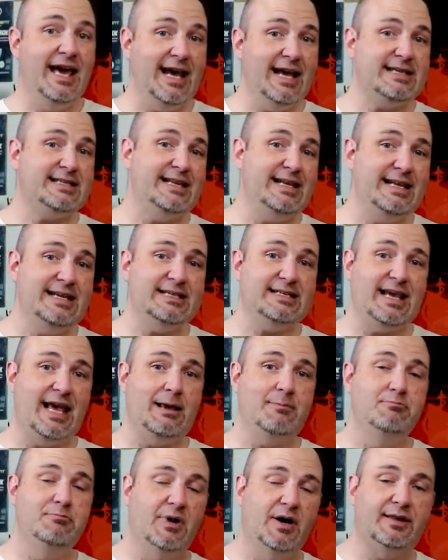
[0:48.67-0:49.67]
It is
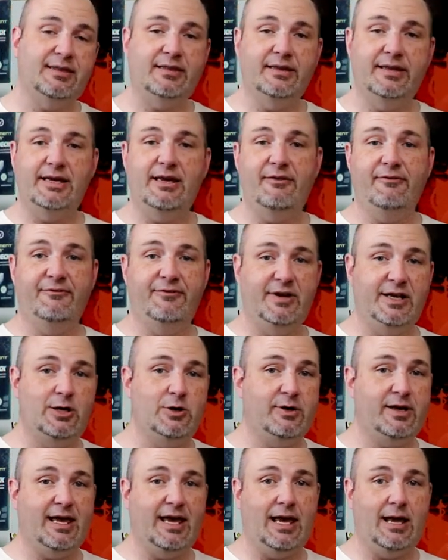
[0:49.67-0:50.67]
a monthly
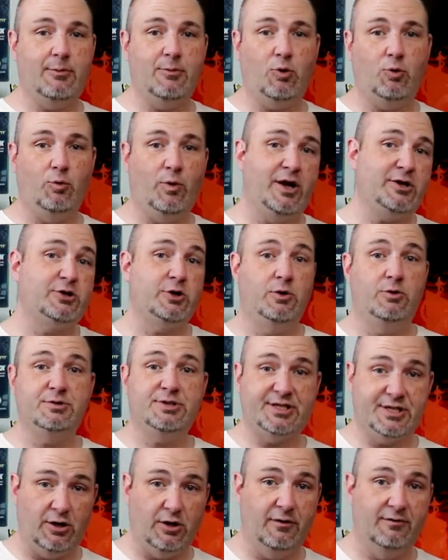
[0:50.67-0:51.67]
video game retro
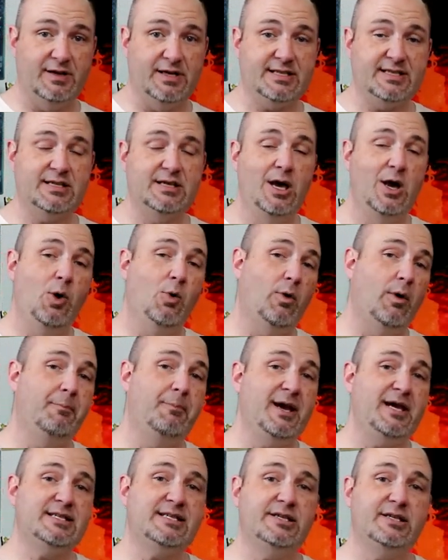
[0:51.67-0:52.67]
service where
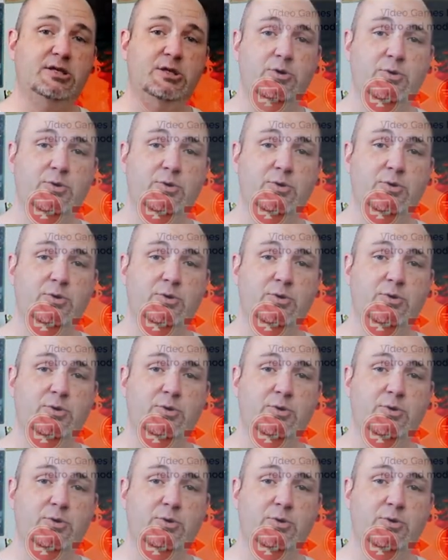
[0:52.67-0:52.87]
basically